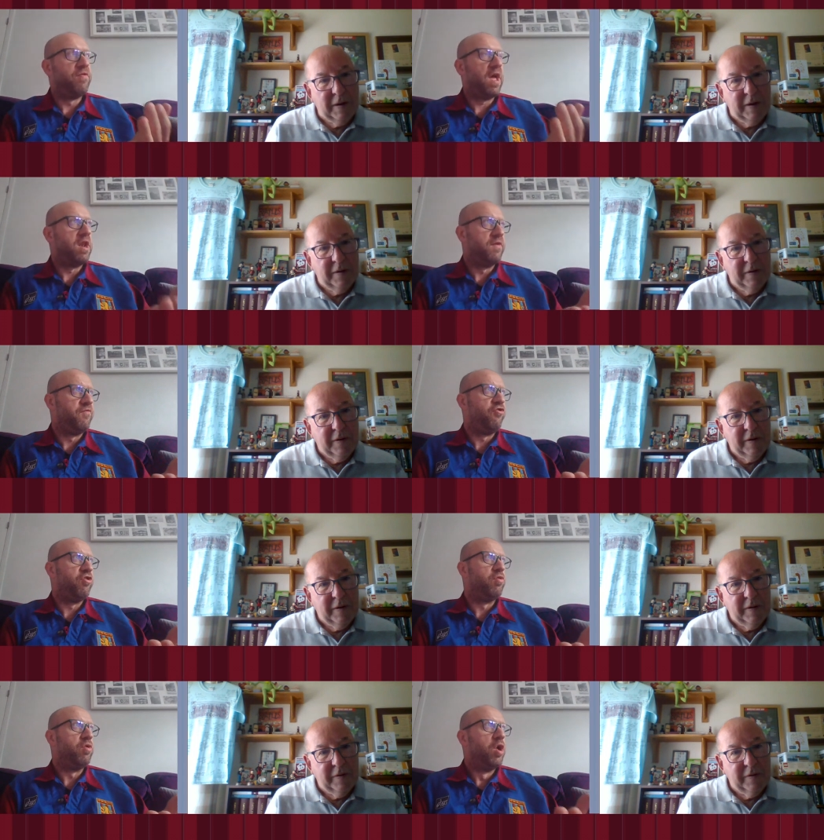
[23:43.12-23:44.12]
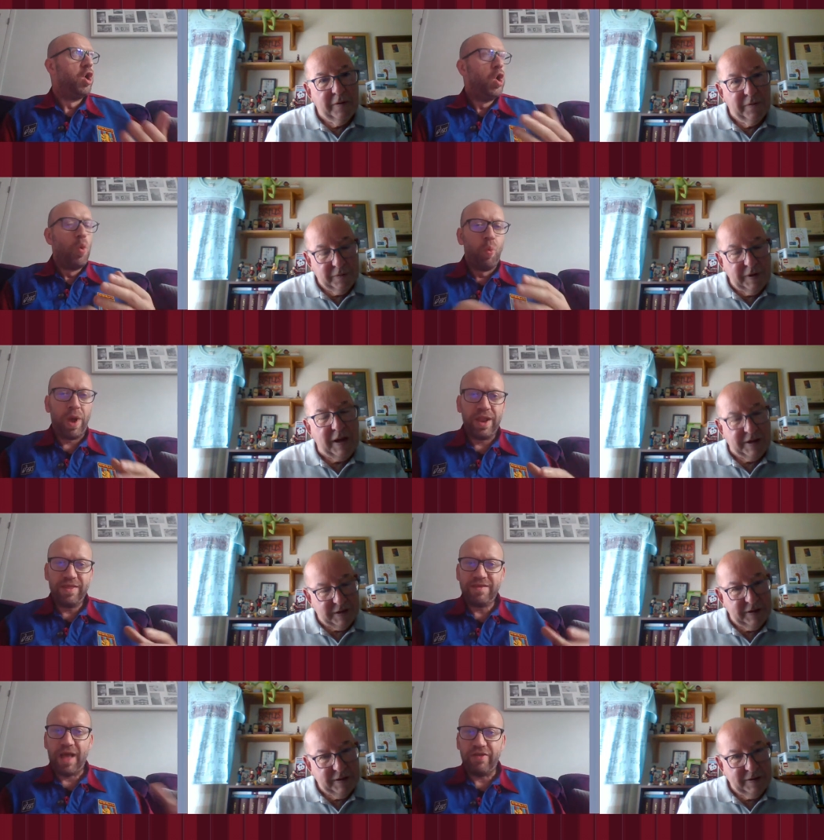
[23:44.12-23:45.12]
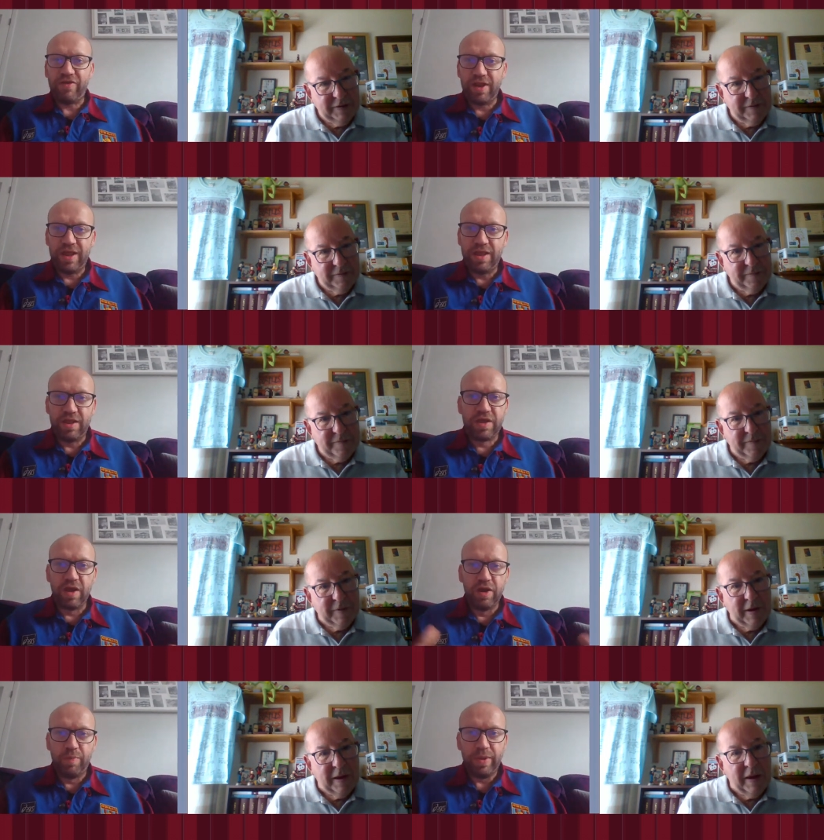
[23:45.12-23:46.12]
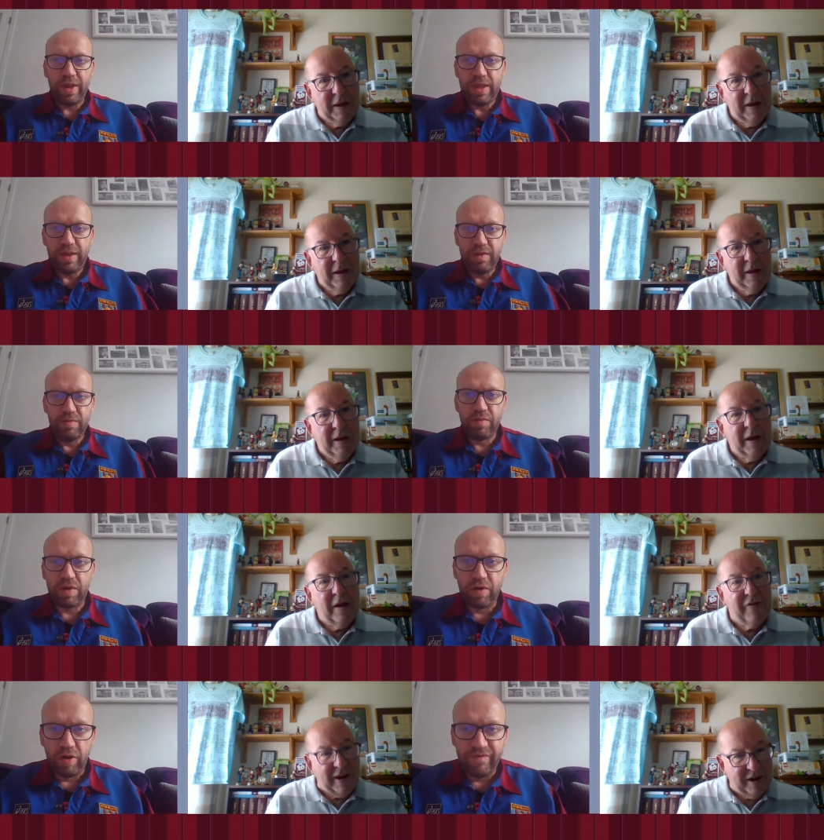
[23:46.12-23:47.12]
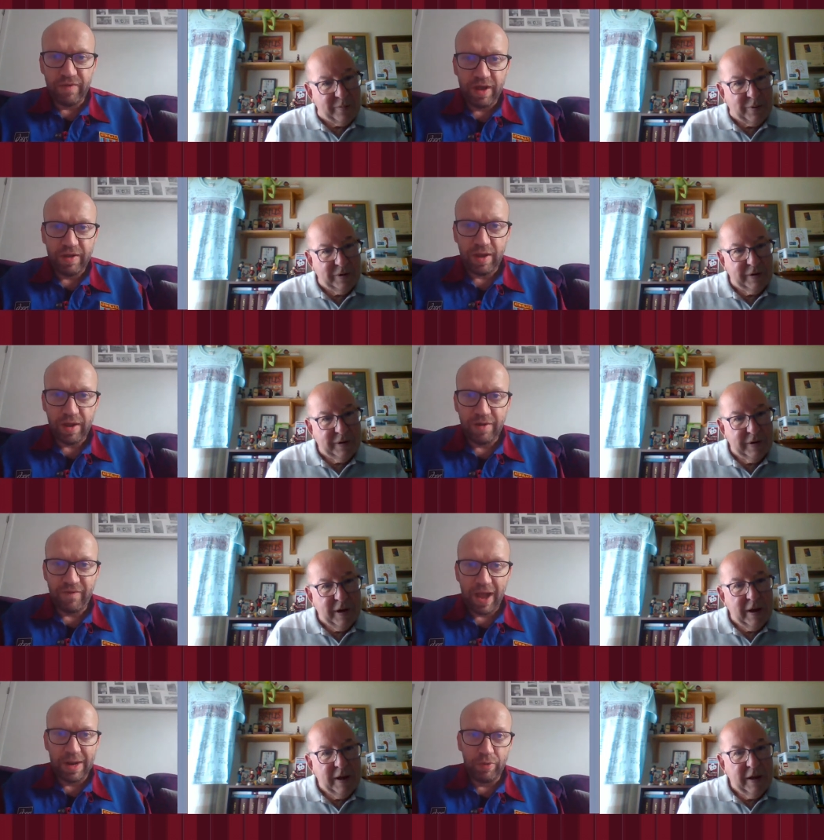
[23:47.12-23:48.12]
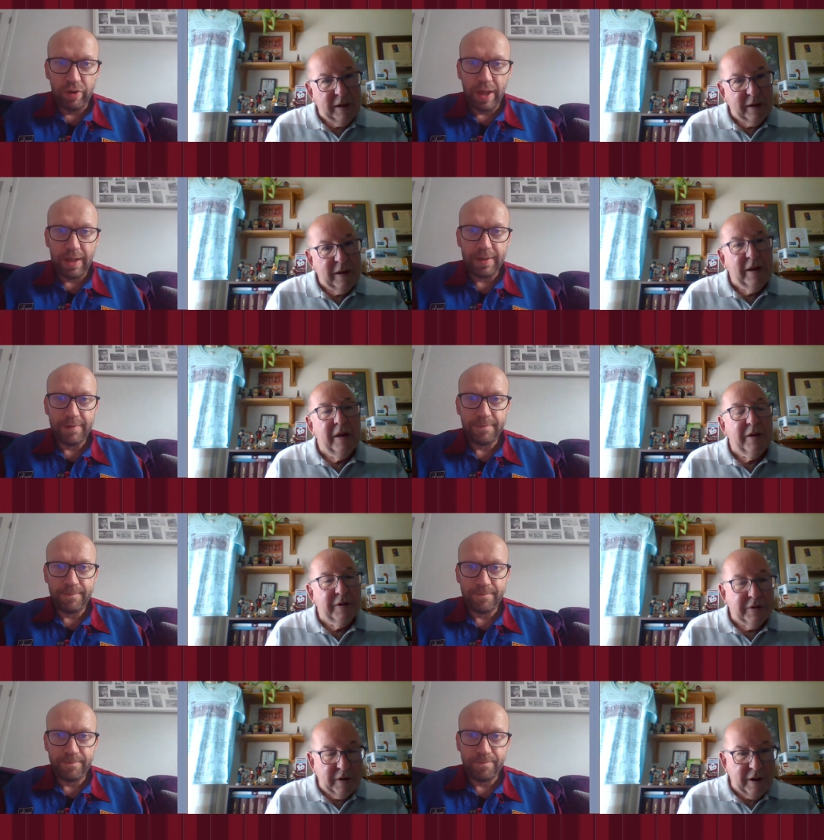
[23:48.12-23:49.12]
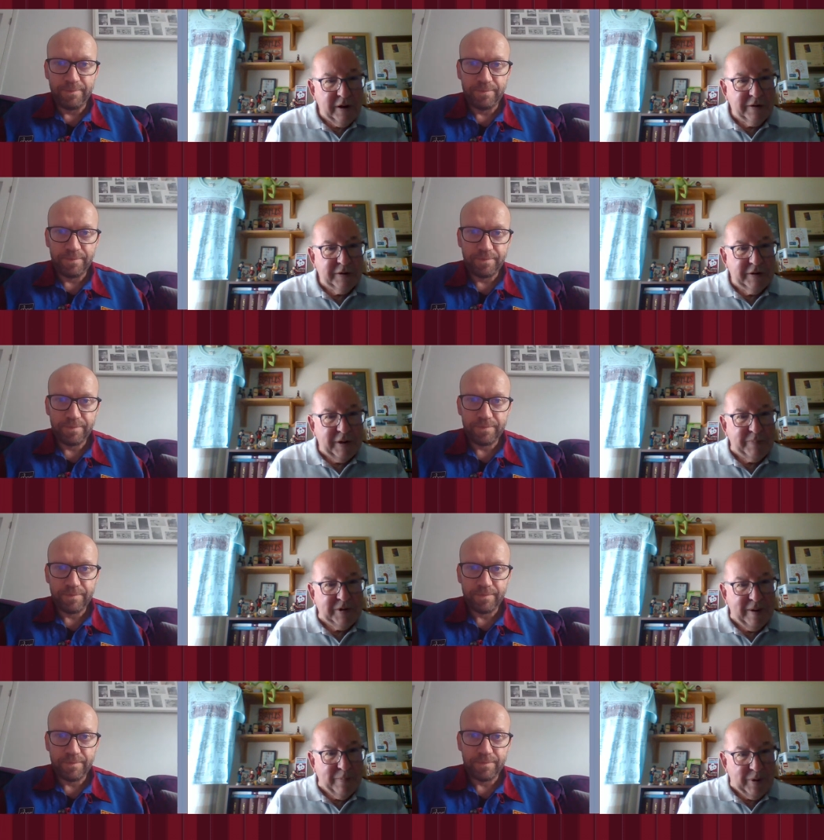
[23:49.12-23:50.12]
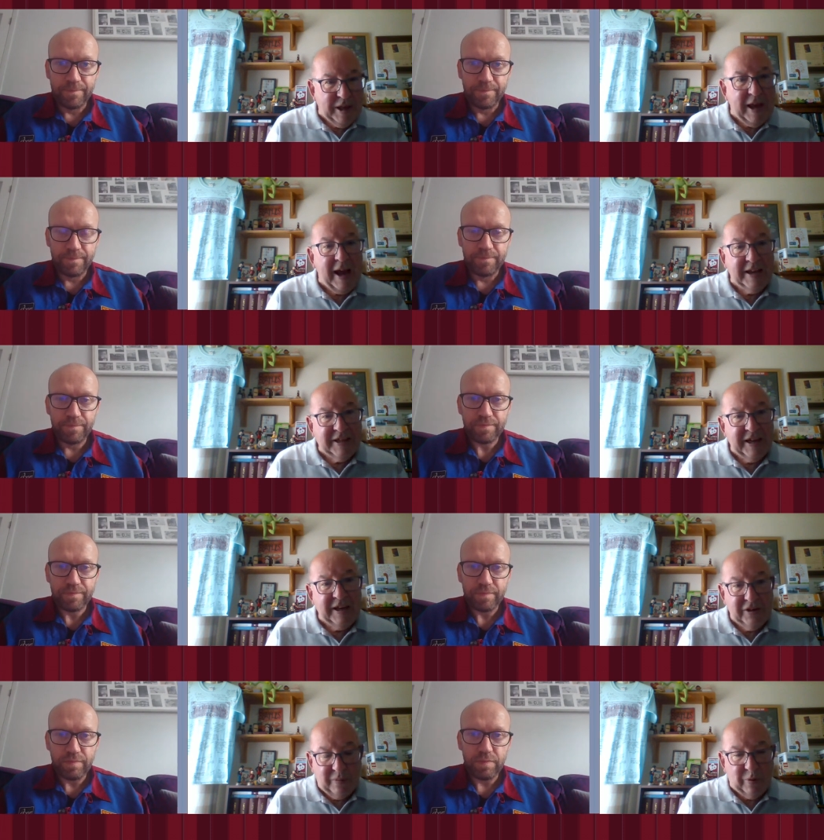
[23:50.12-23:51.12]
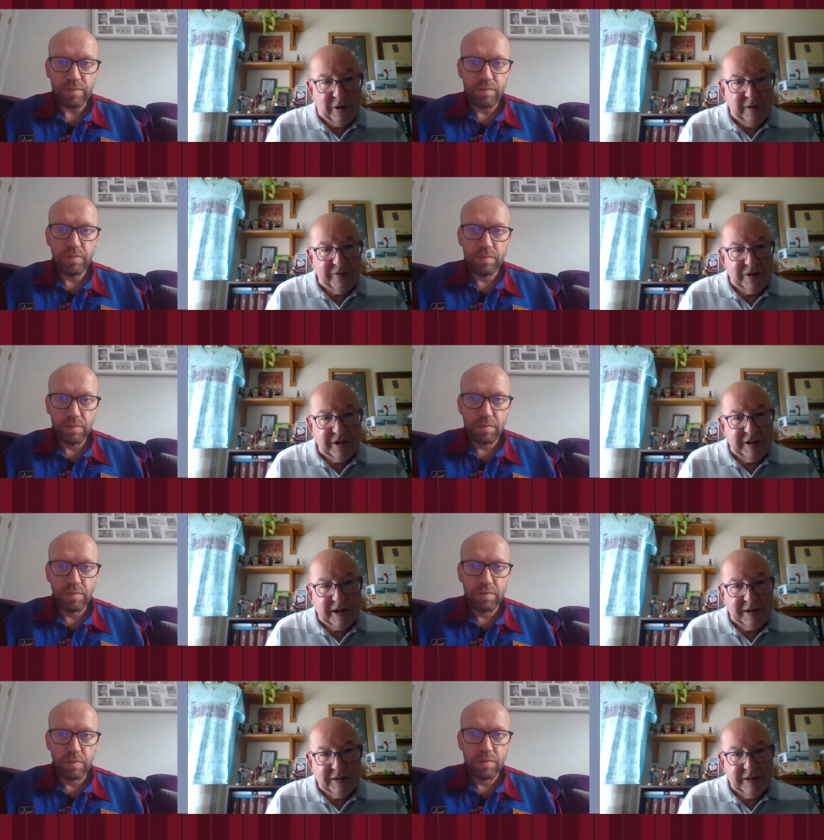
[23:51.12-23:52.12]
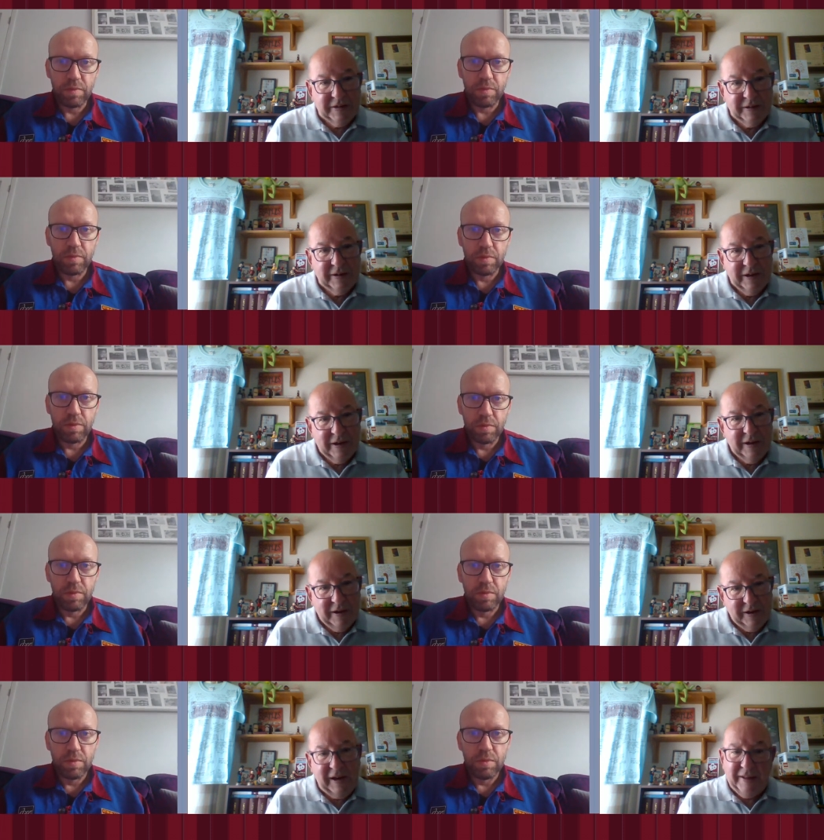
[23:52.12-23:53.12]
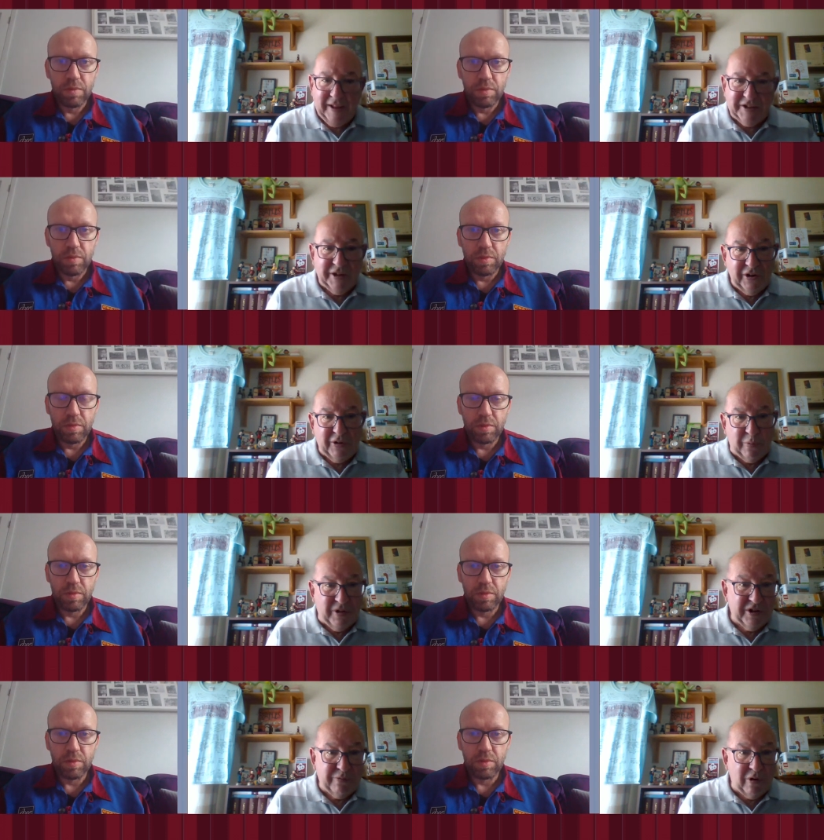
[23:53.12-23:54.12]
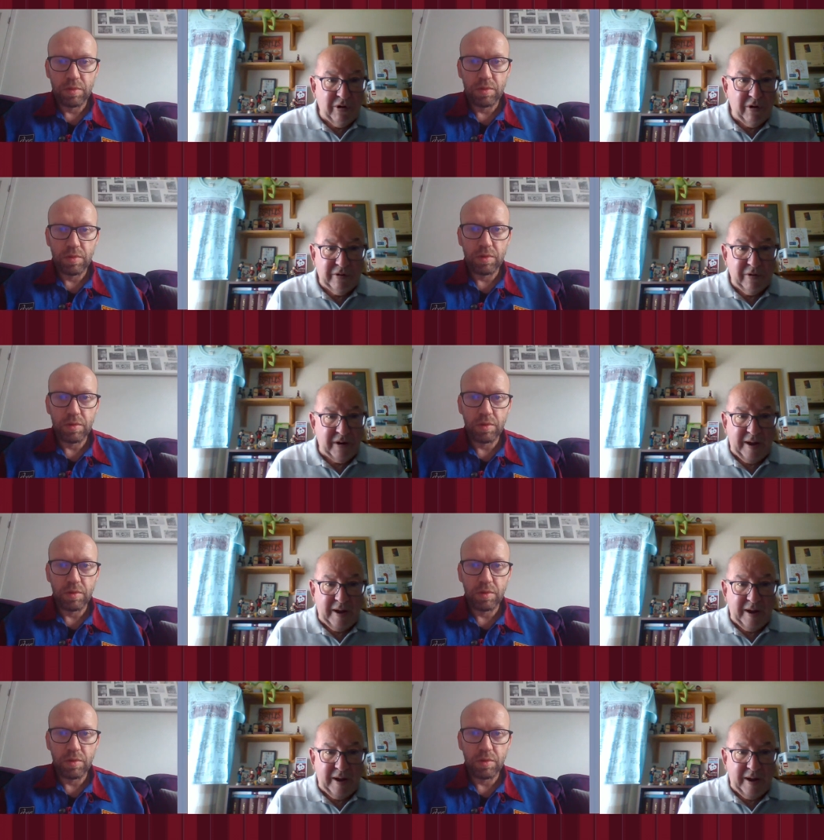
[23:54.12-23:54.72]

Speaker 1: the end of June. Yeah. When are these actually going to be available? Kind of available, yeah.
Speaker 2: Uh, September the 18th, I believe, is the date. Again, that's another one that's wrong on, on